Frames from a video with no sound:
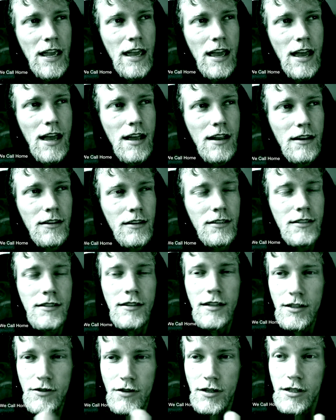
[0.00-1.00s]
And it's
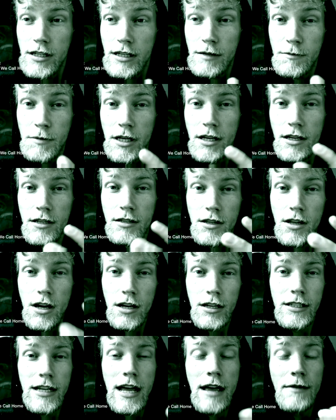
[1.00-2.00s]
interesting because a
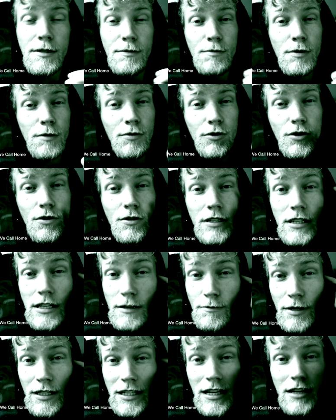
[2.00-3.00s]
lot of times people don't
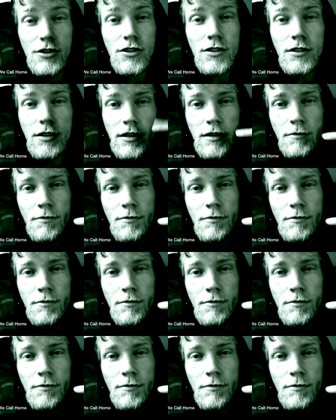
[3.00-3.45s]
see potential in